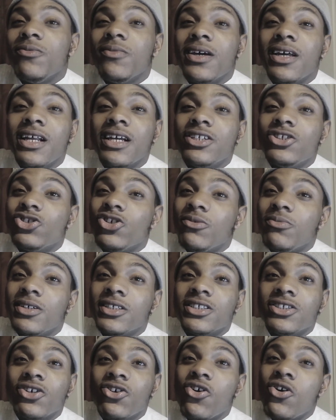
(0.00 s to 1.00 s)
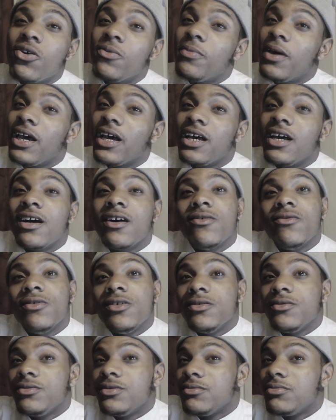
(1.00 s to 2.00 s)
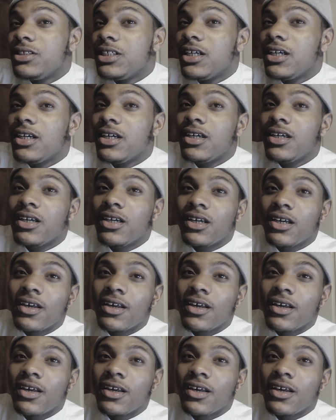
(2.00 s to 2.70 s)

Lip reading: man, that joint must have caught back up. You know what I'm saying?